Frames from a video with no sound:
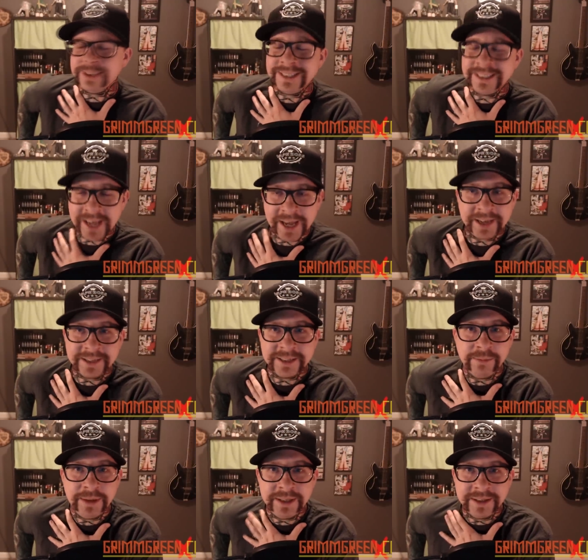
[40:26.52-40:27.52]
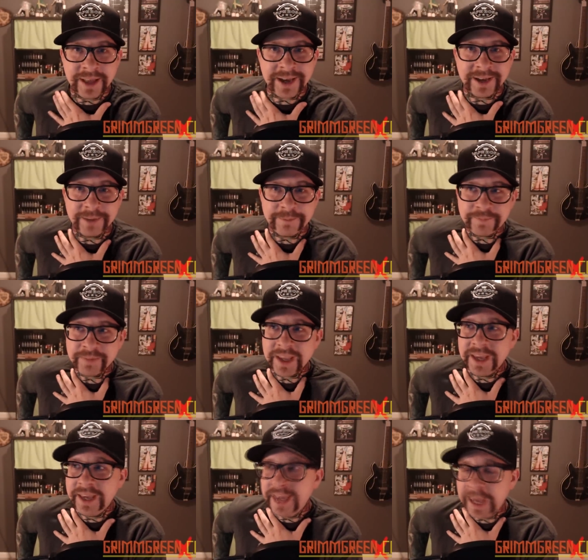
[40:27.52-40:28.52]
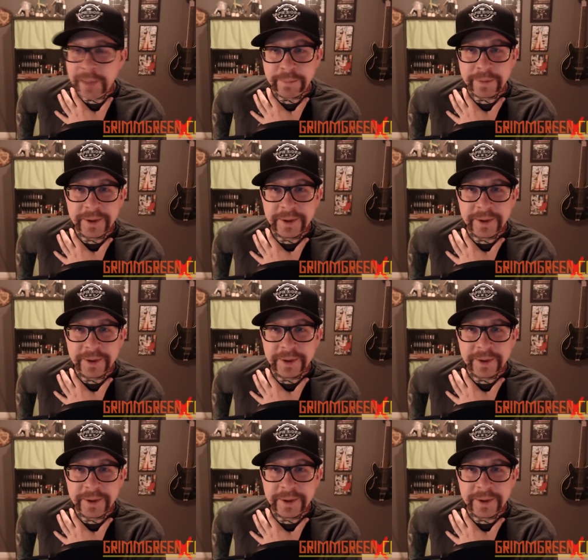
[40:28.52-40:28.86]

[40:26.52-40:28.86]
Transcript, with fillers: say it to be like hip.